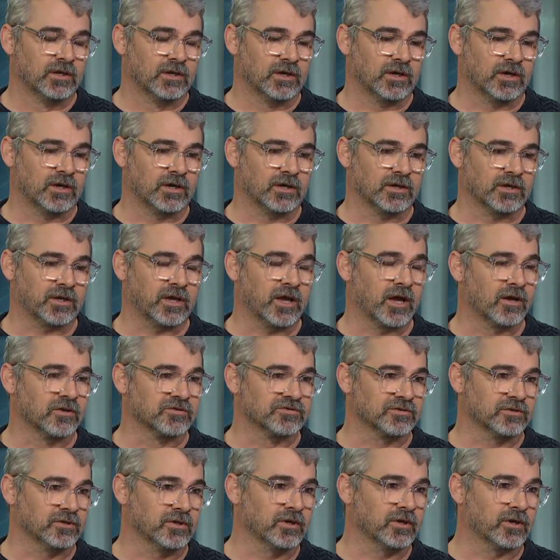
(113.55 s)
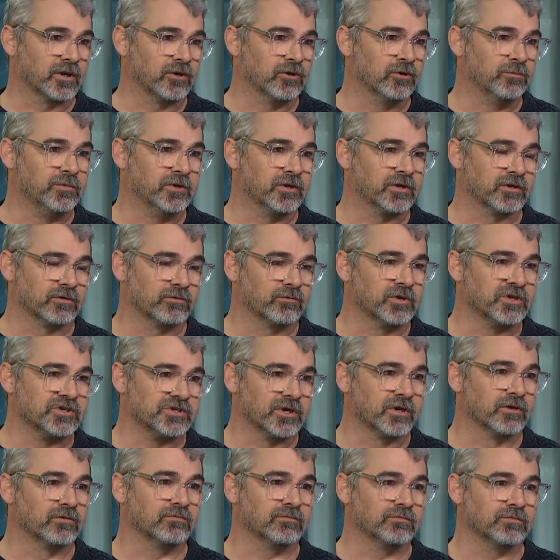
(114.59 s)
uh, counseling, and I hope he can reach
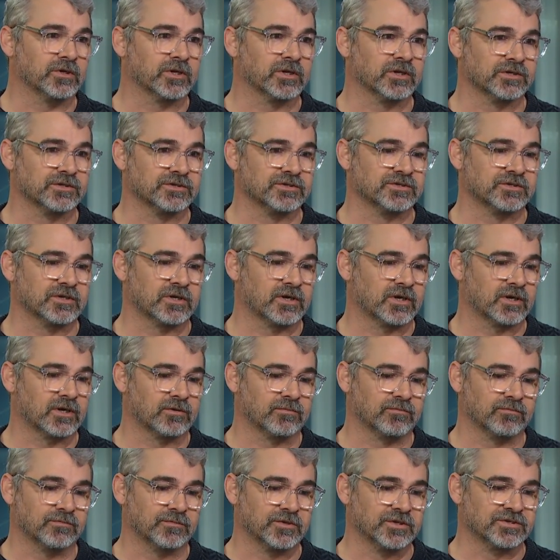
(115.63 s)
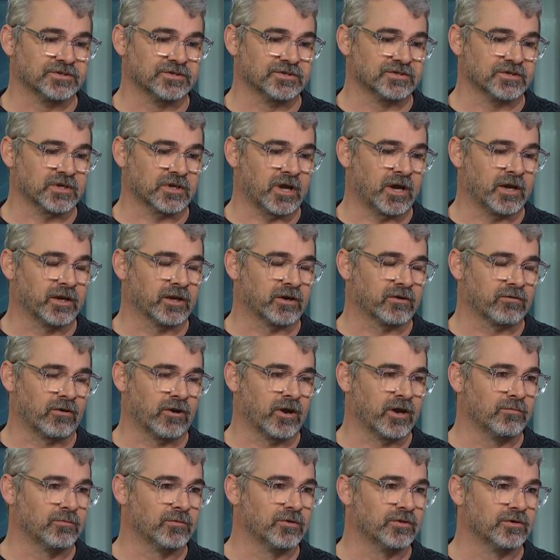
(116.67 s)
out, because um, this is the kind of
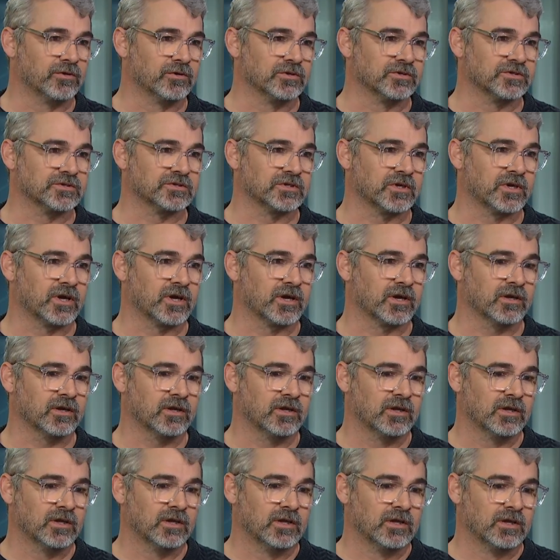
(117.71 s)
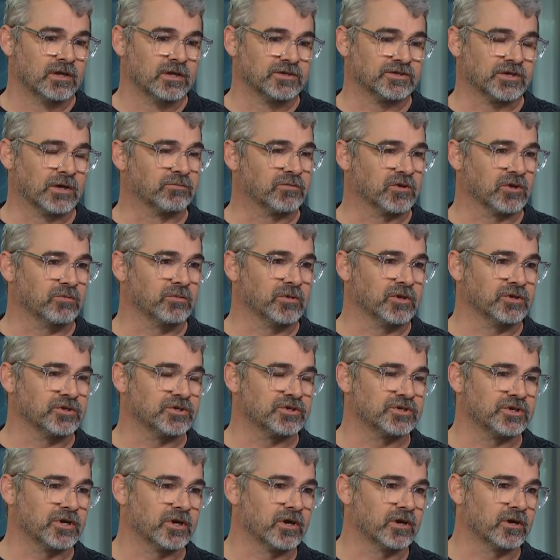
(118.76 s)
crime where there's uh, something being
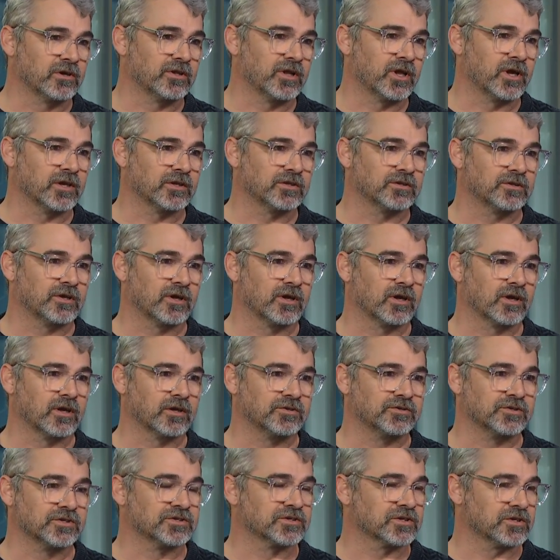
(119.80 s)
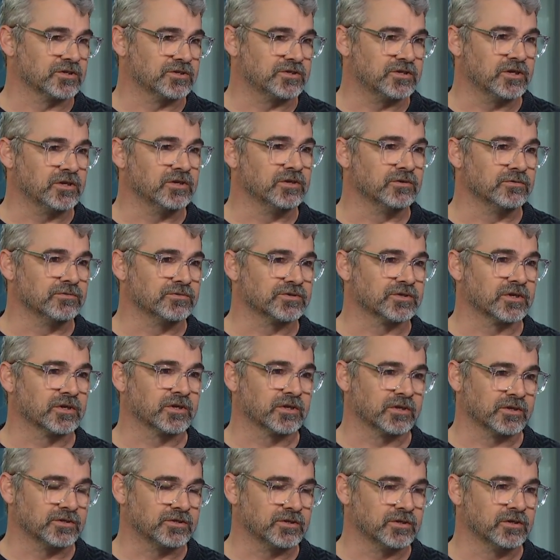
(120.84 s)
shared that uh, just continues
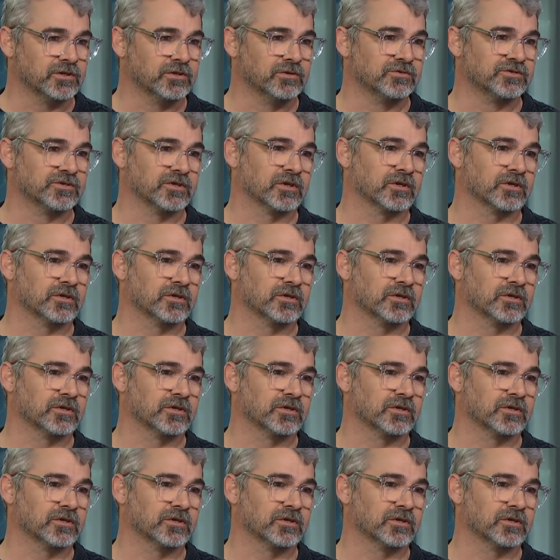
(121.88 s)
and continues and